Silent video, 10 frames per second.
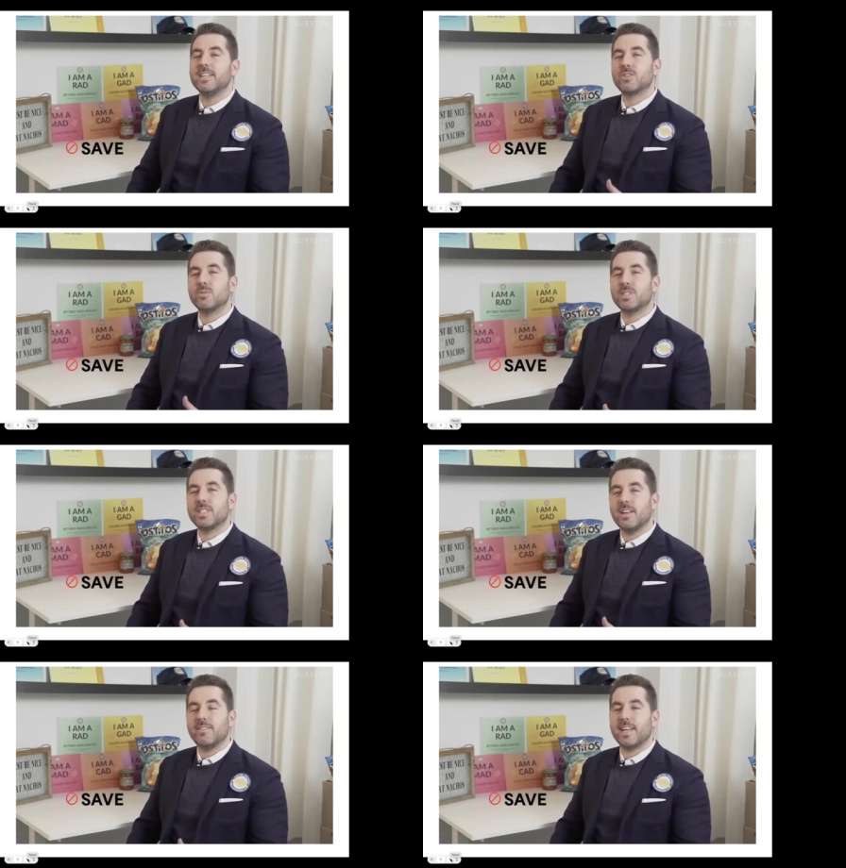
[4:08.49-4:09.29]
So
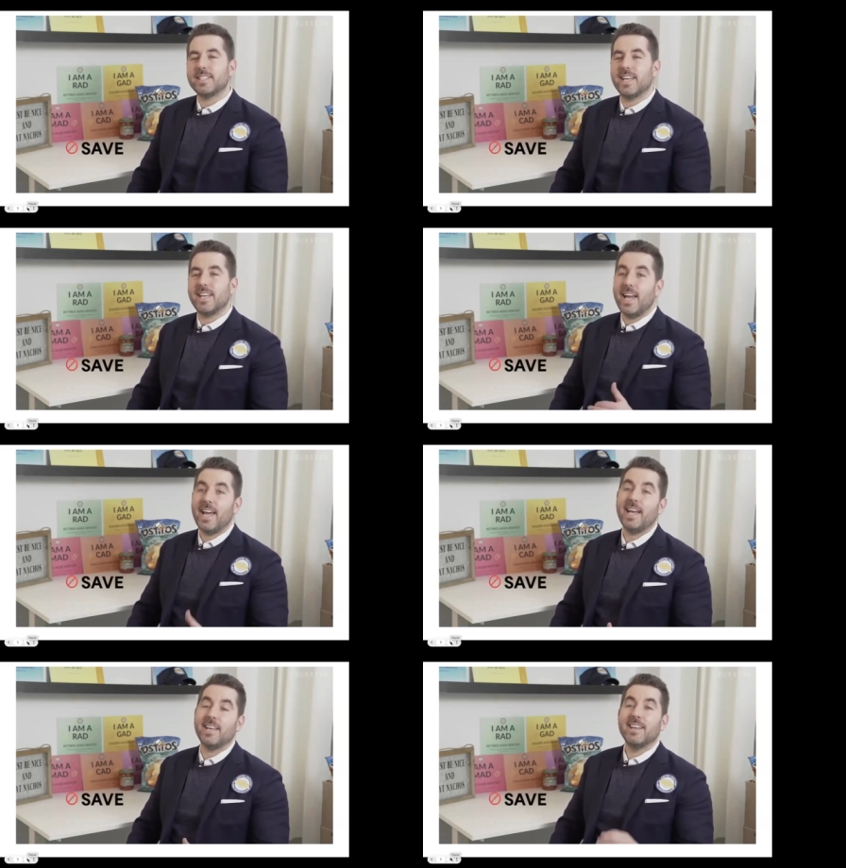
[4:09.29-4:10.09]
instead of that, say,
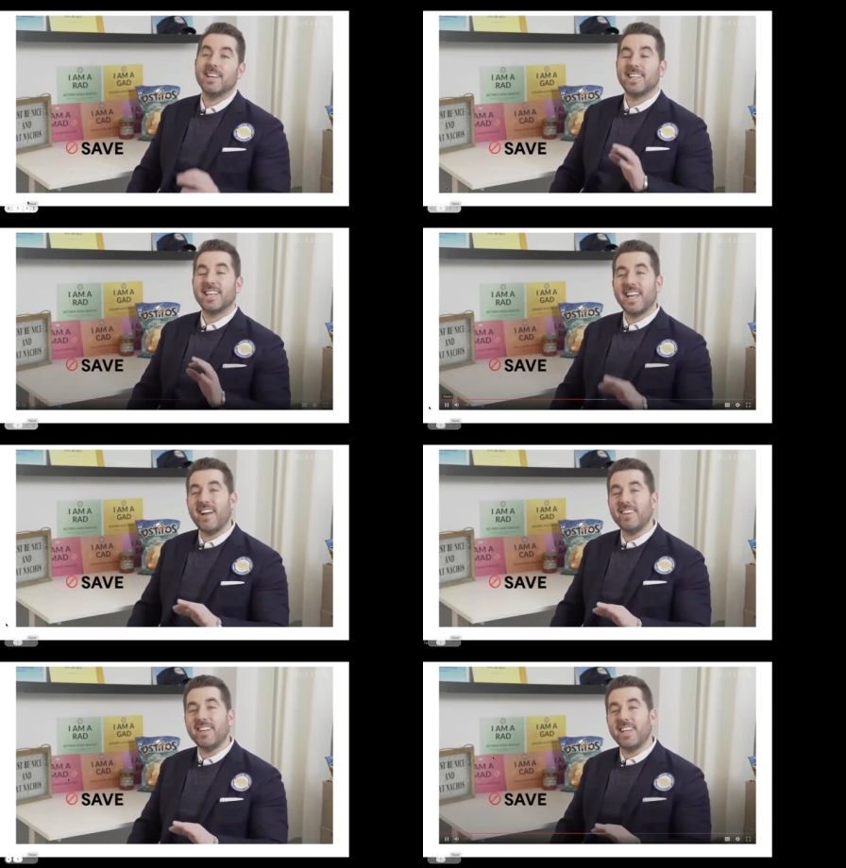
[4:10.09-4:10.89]
hey, the
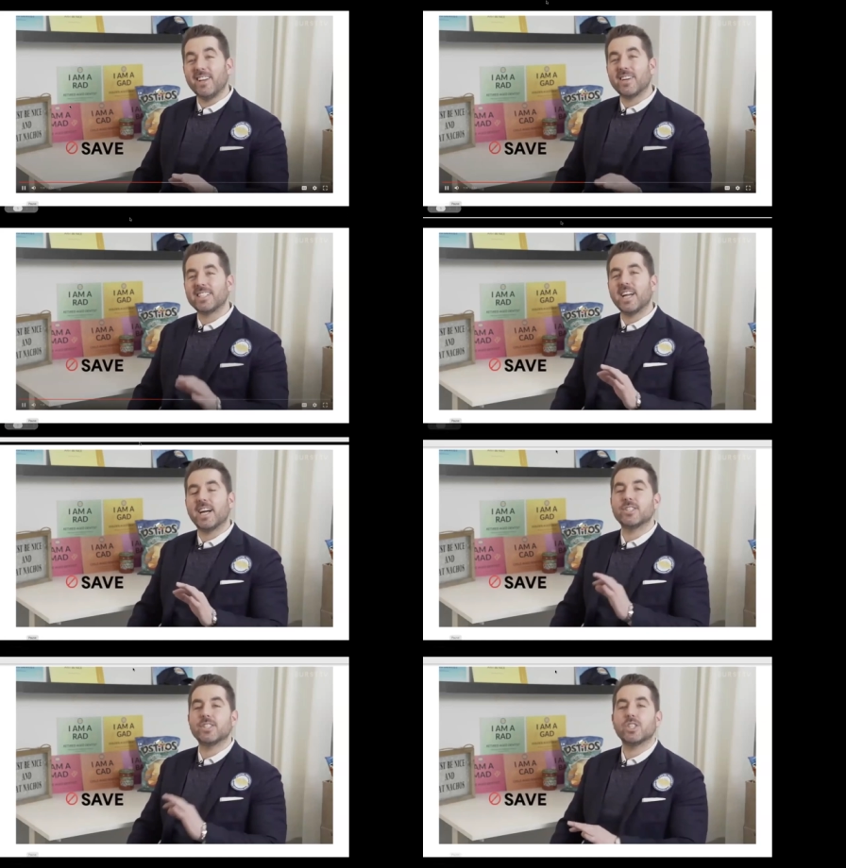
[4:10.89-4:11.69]
cavity here
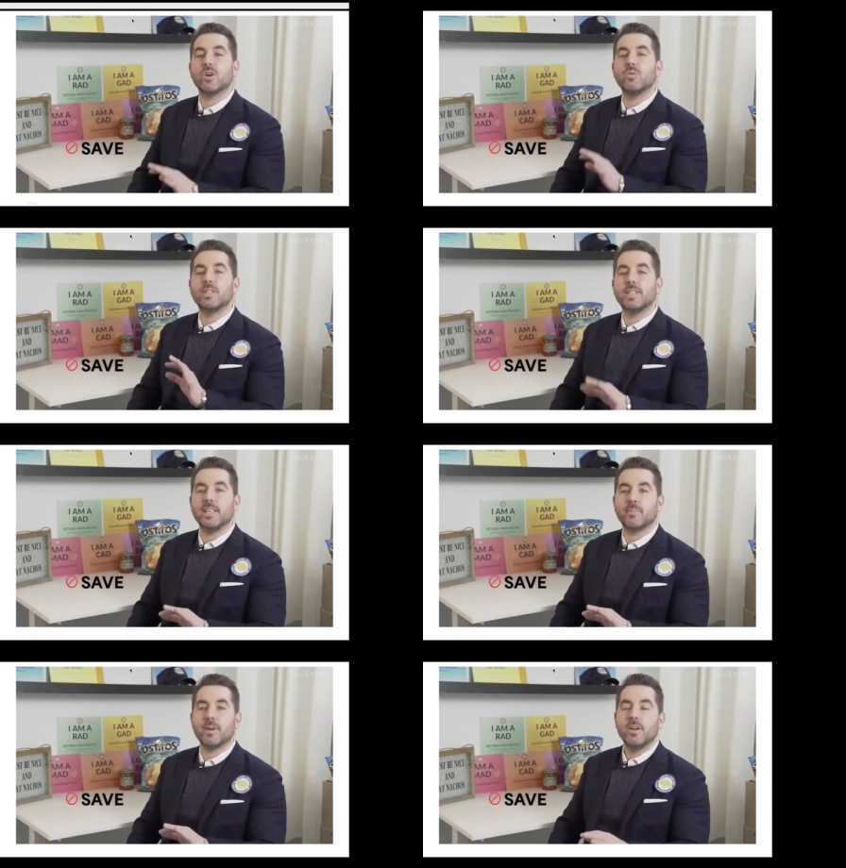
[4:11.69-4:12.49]
has gotten so
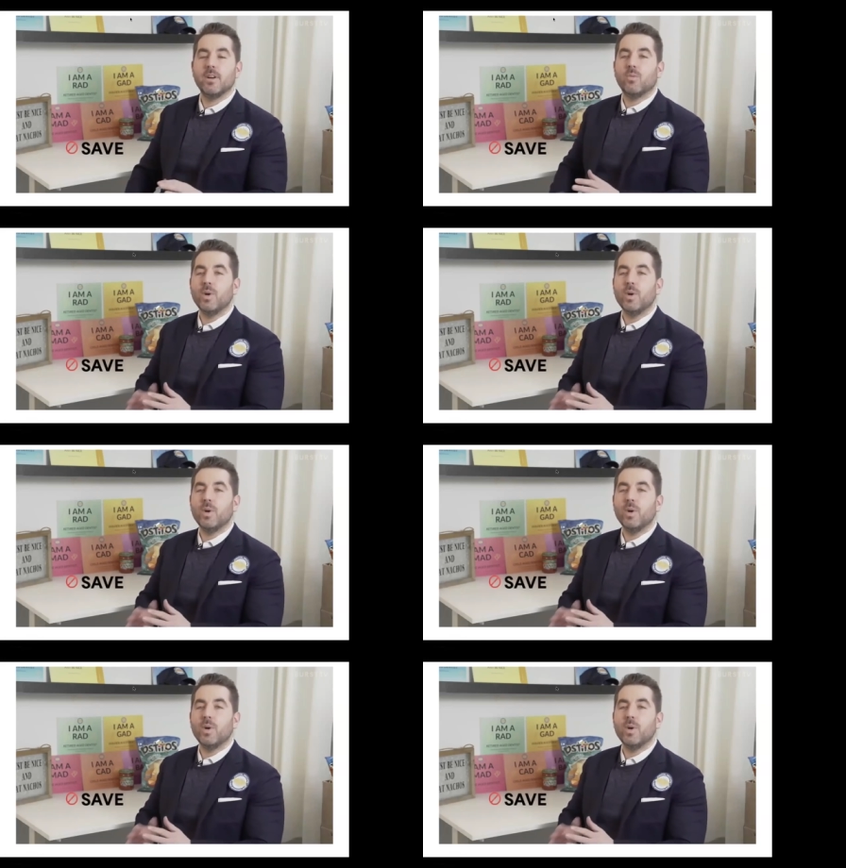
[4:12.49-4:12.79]
deep,